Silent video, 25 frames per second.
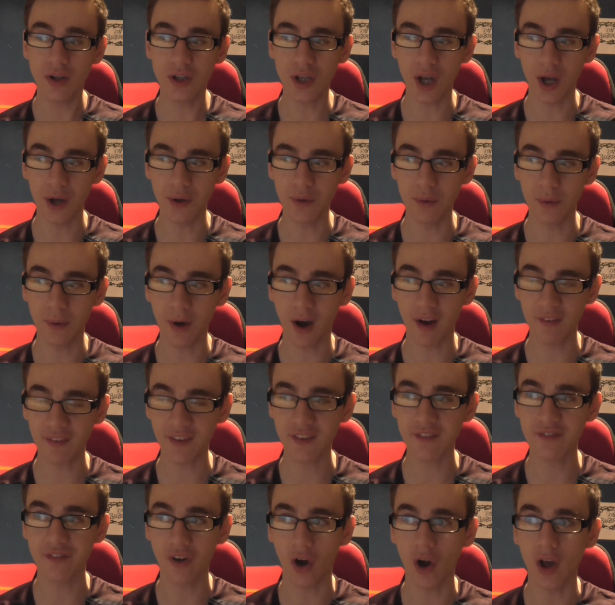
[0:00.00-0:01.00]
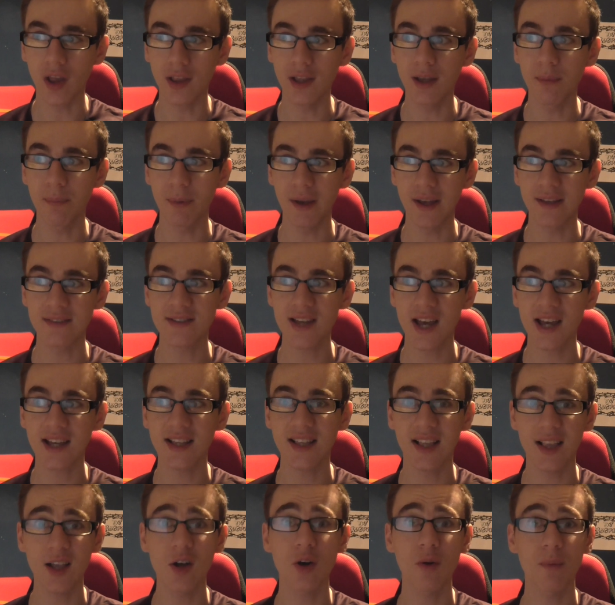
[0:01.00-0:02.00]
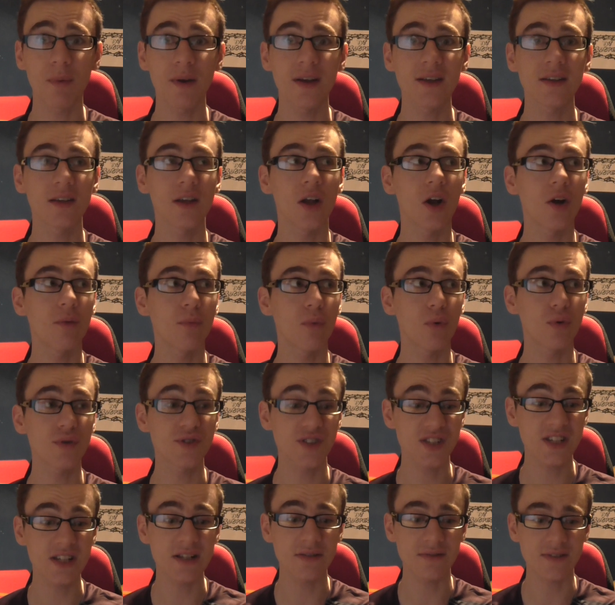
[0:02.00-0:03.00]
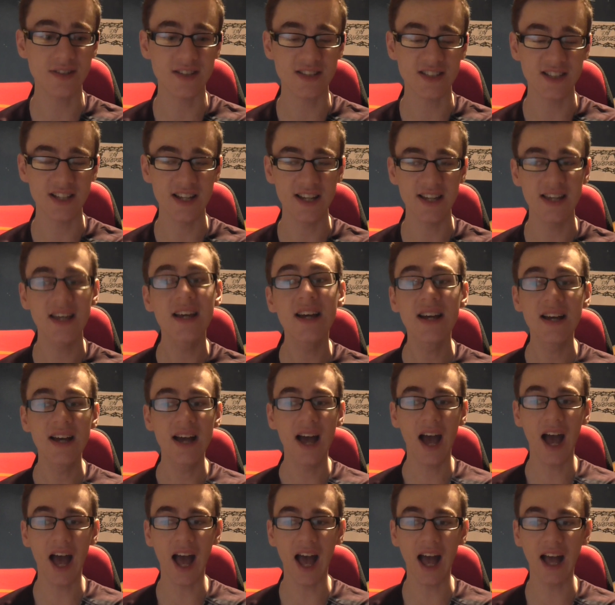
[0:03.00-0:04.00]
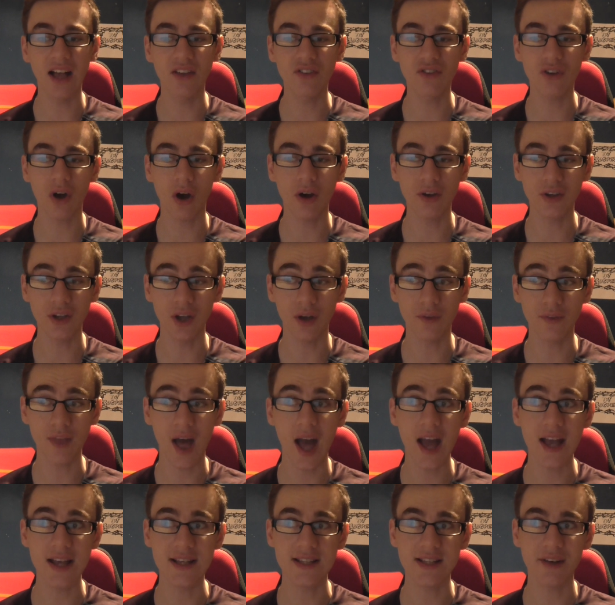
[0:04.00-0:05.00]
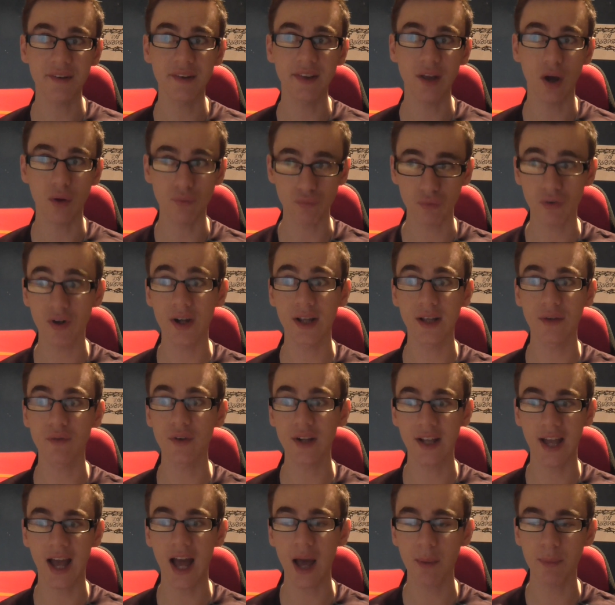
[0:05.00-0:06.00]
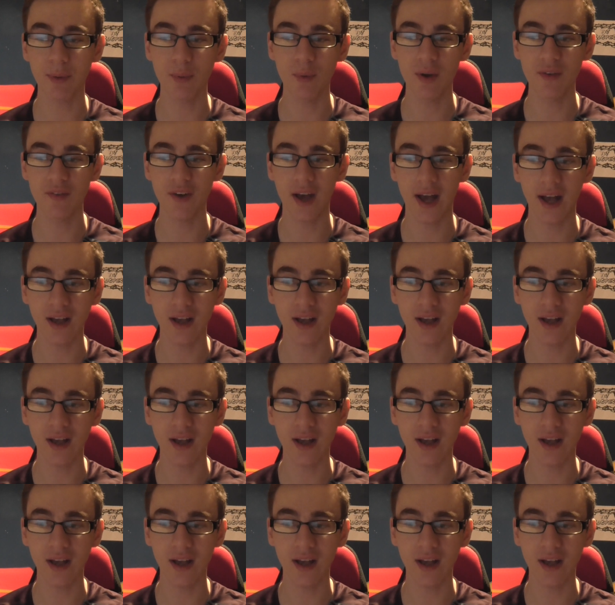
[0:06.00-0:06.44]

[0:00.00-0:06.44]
you know, I think finally being taken a little bit, you know, more seriously, and, you know, that is something that I'm really, really happy with.